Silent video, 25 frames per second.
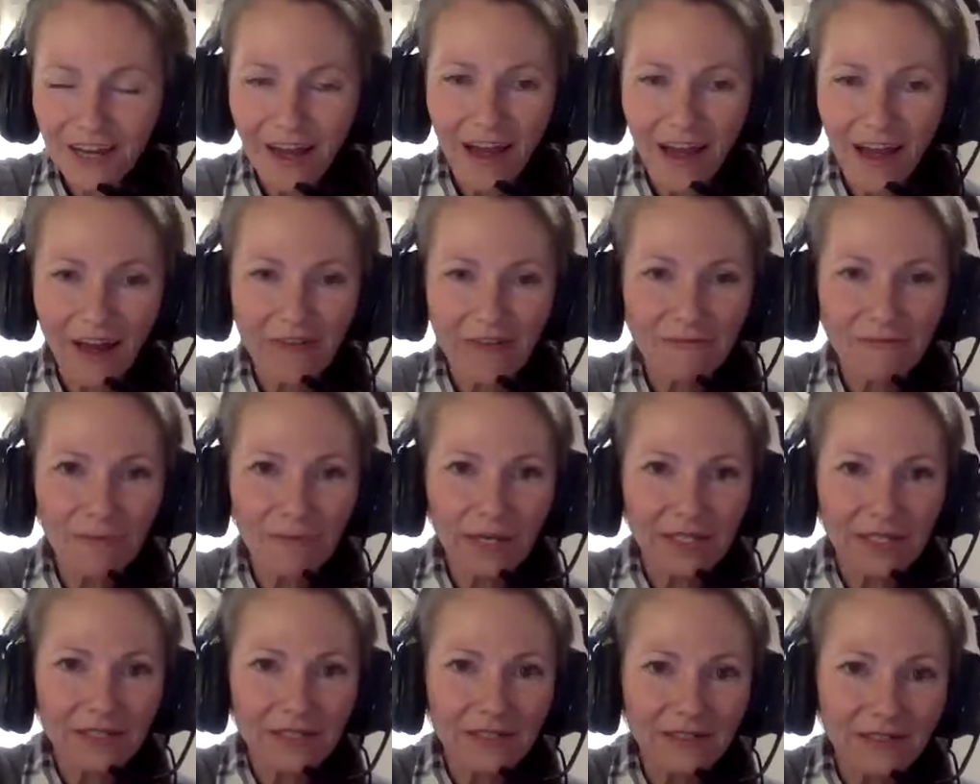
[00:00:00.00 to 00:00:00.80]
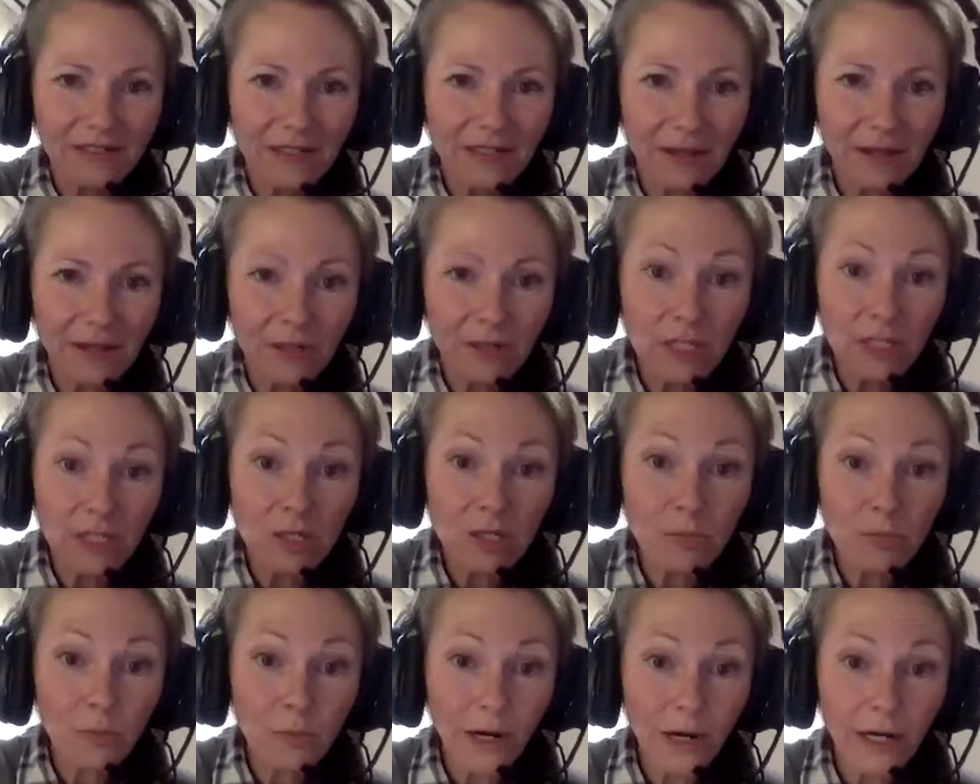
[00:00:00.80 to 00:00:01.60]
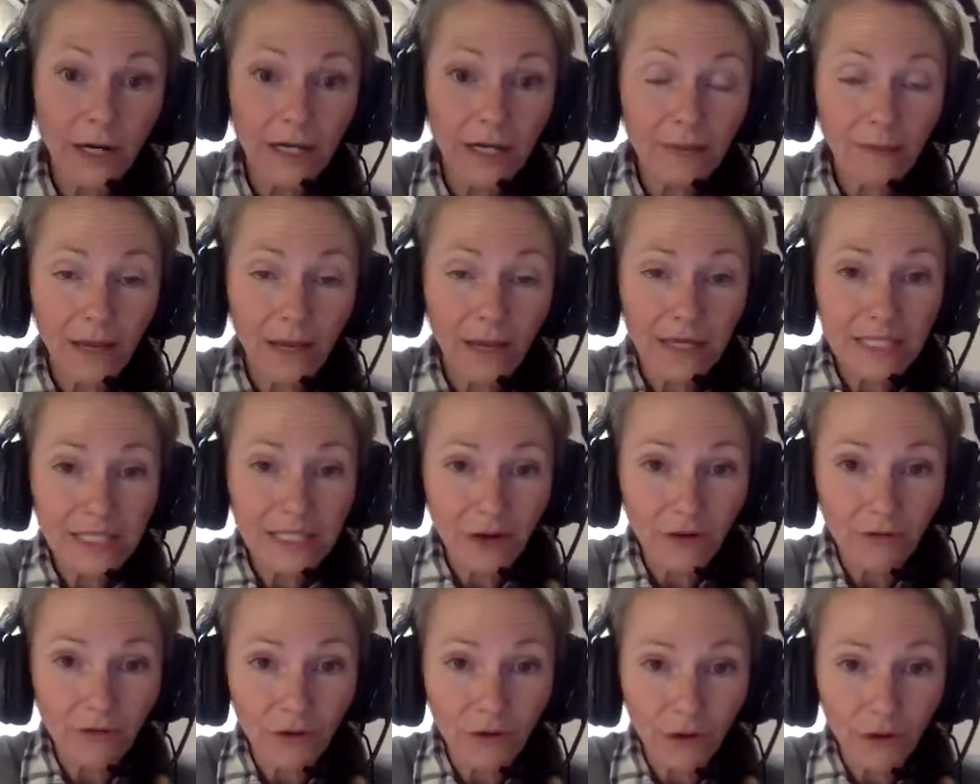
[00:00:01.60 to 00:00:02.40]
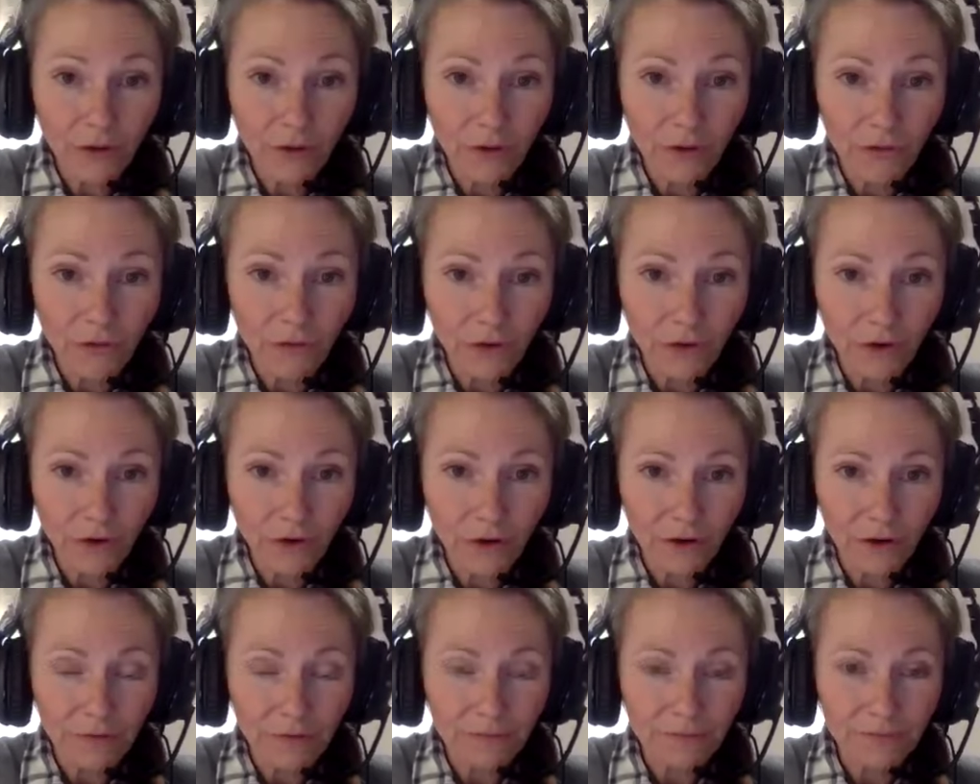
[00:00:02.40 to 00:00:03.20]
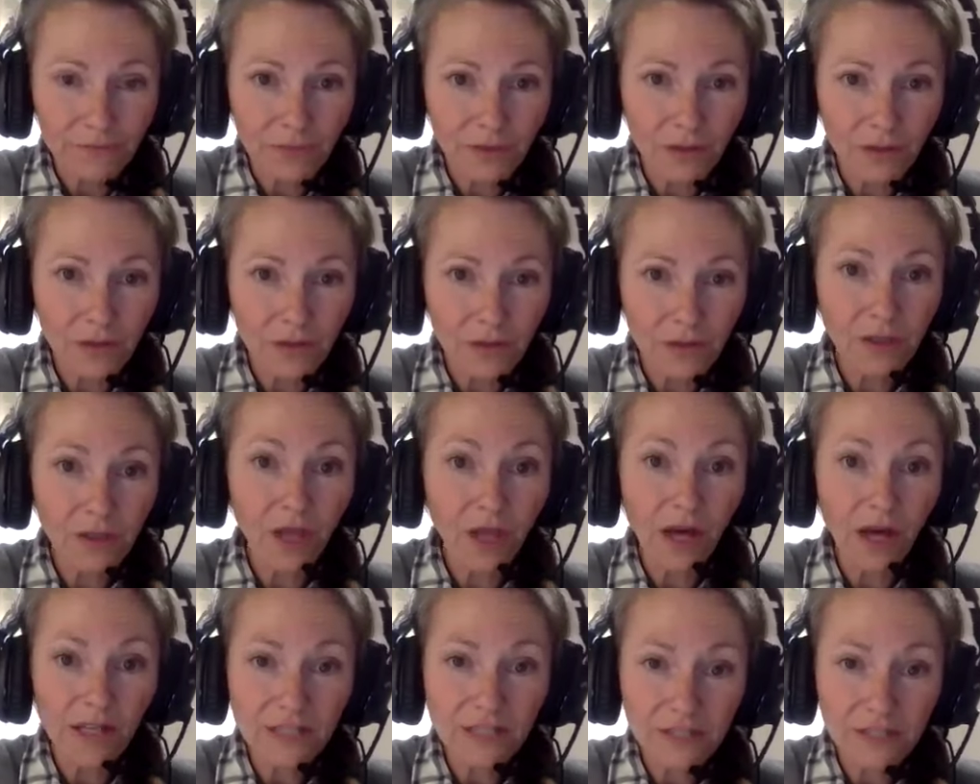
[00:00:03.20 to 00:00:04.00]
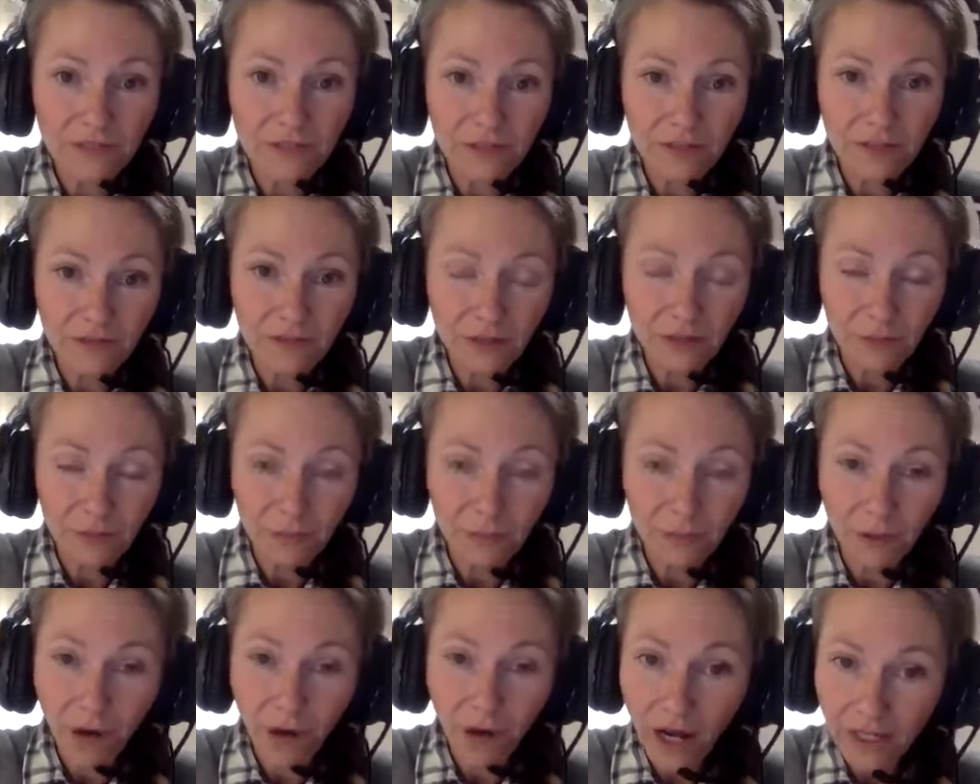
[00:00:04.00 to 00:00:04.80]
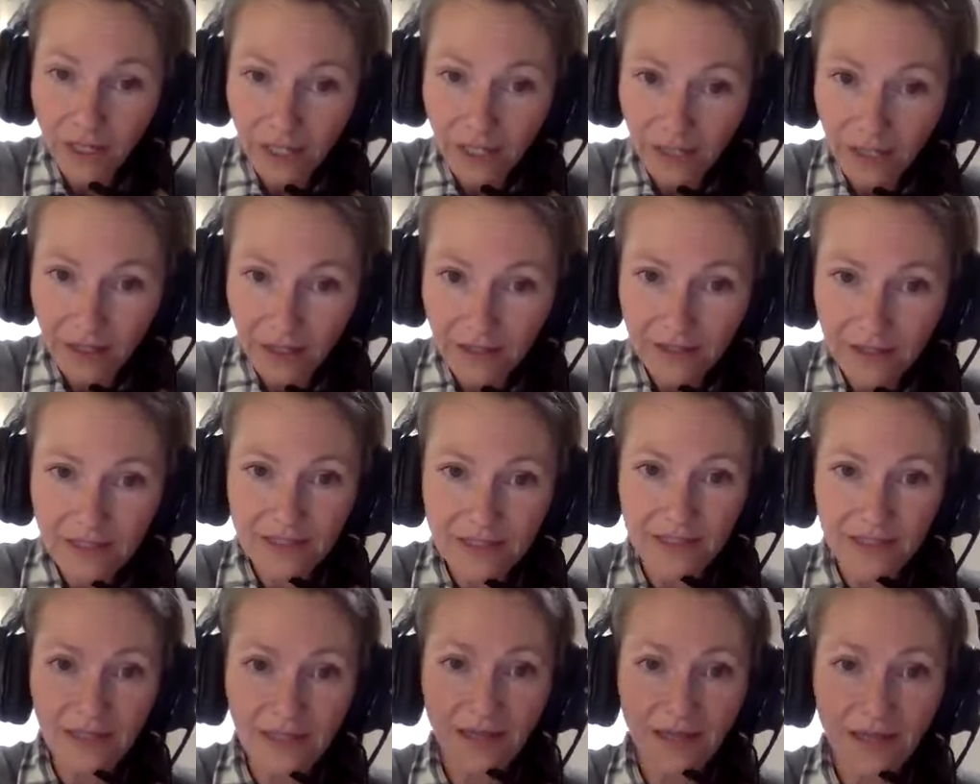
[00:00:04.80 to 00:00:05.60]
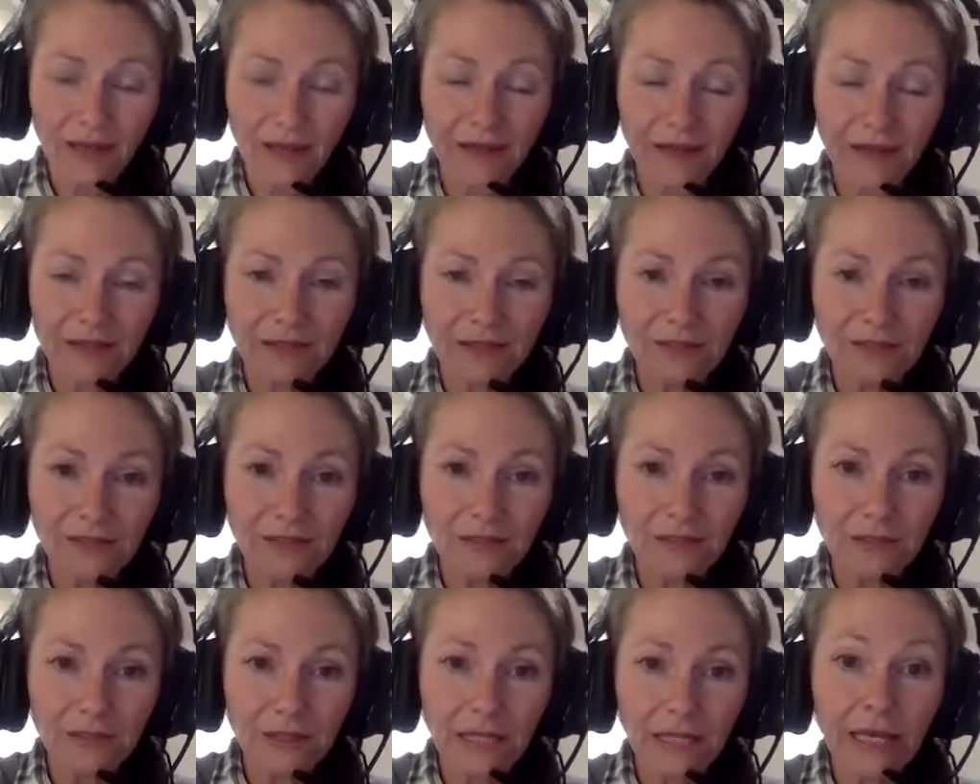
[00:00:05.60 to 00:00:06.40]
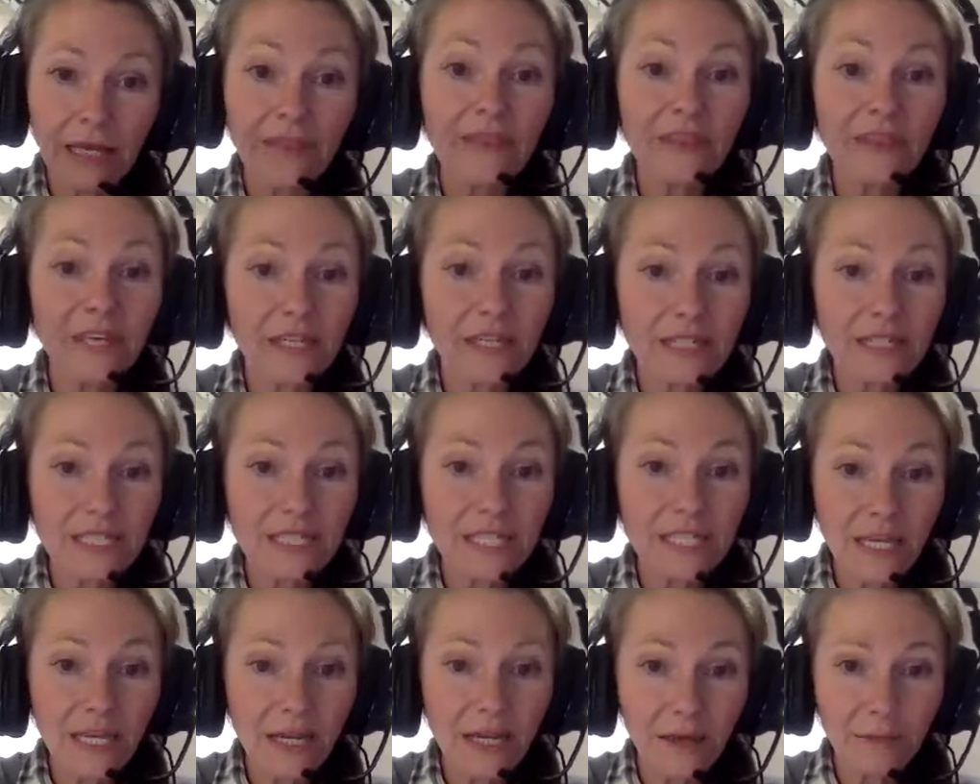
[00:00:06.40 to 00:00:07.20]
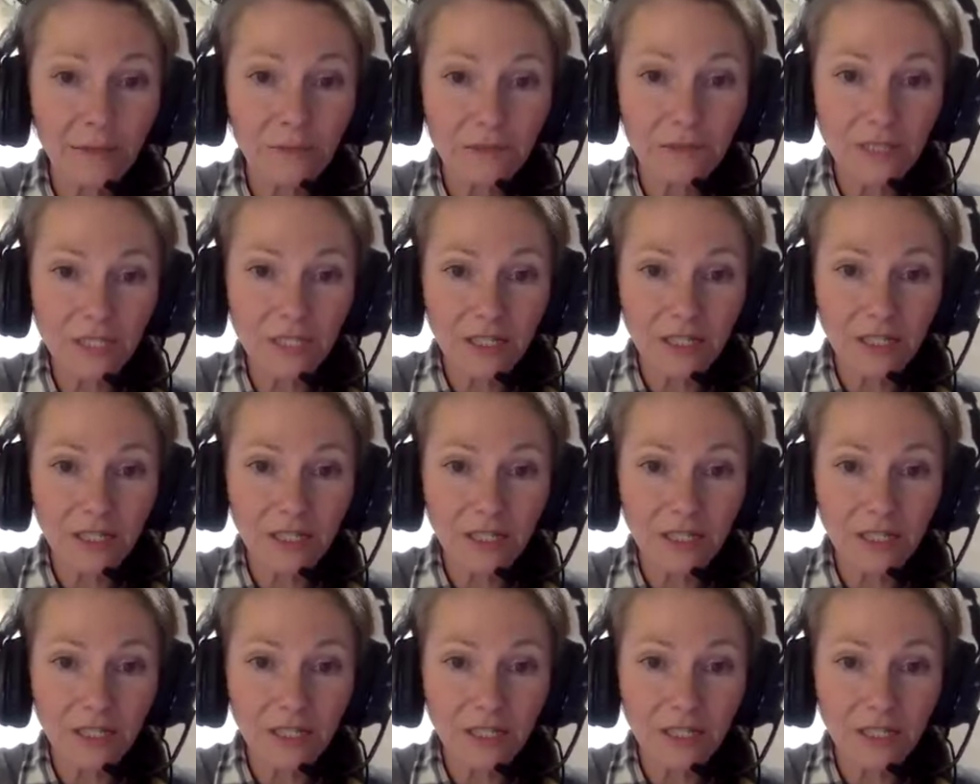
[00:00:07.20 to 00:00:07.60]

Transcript: I've been, spreading myself over lots of different products in the attempt